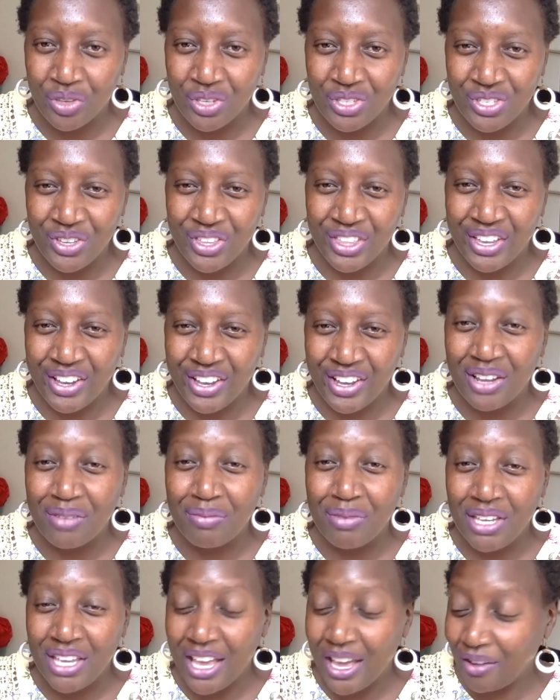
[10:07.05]
So they're going to
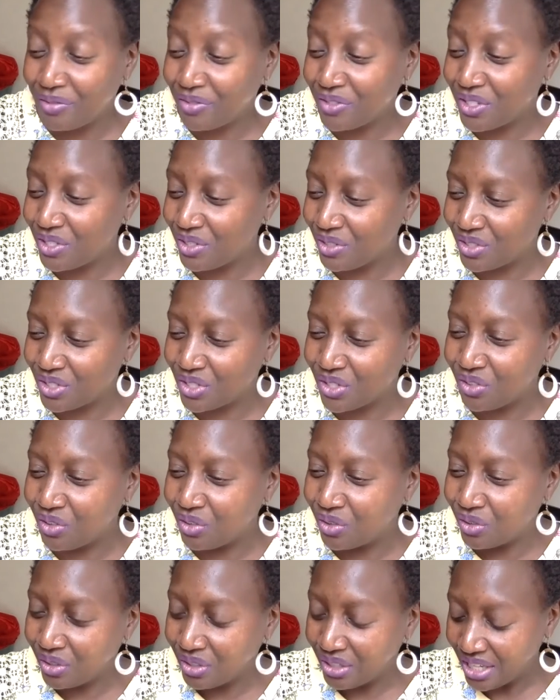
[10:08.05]
be F2.
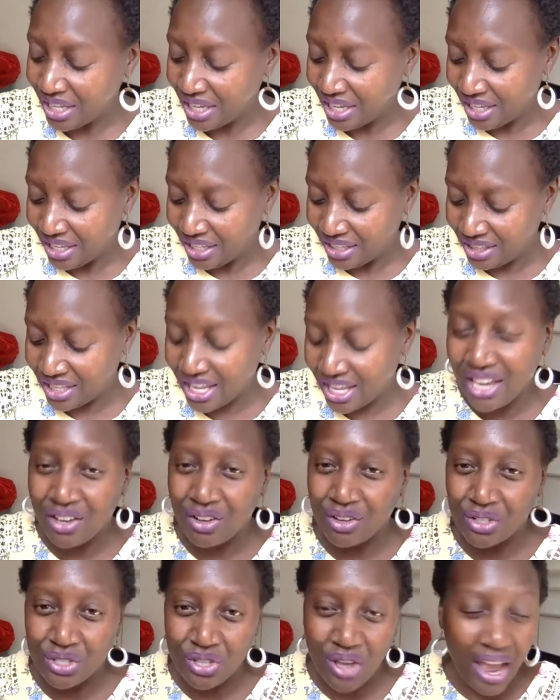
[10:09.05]
So there you
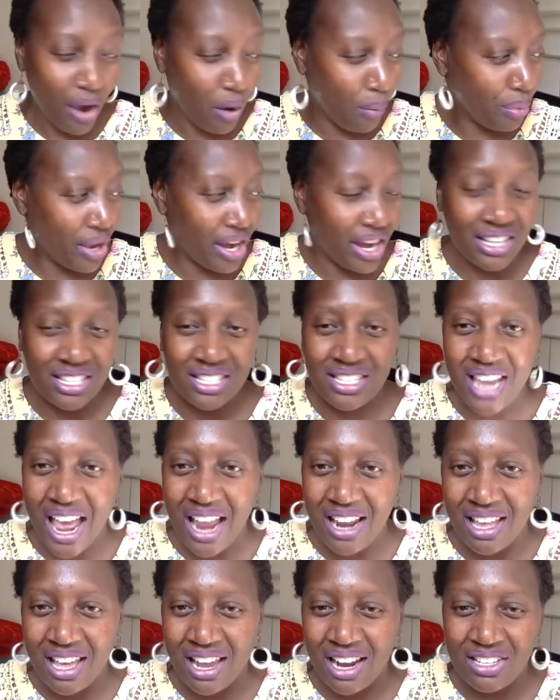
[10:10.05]
go. So I hope you
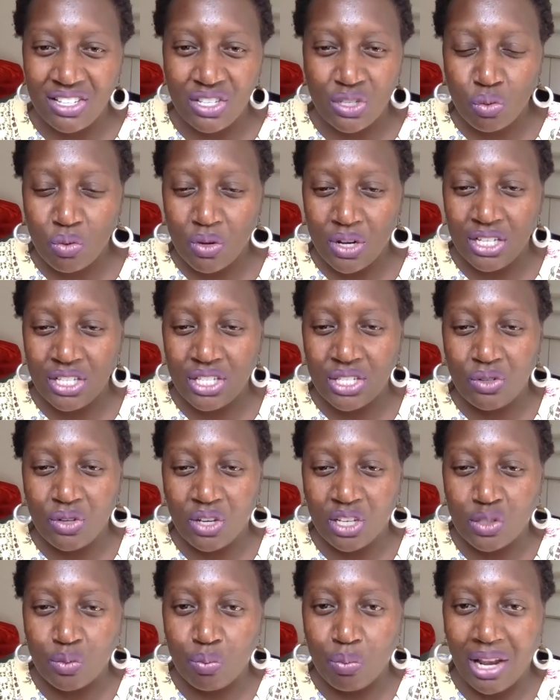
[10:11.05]
understand that. I just wanted to
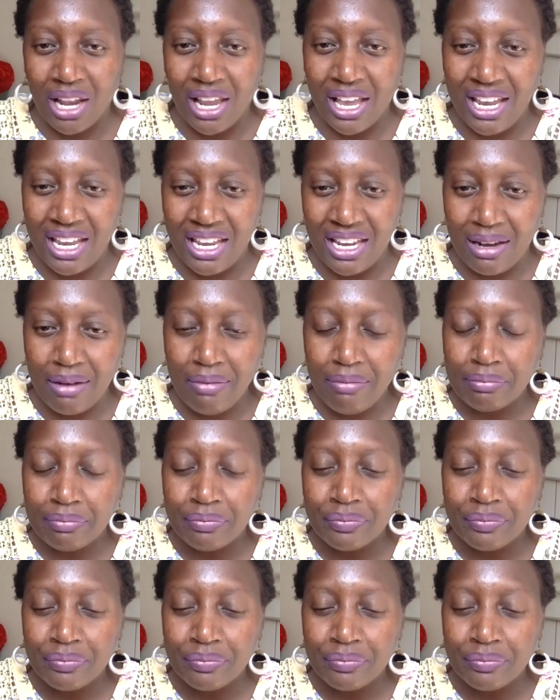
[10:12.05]
explain.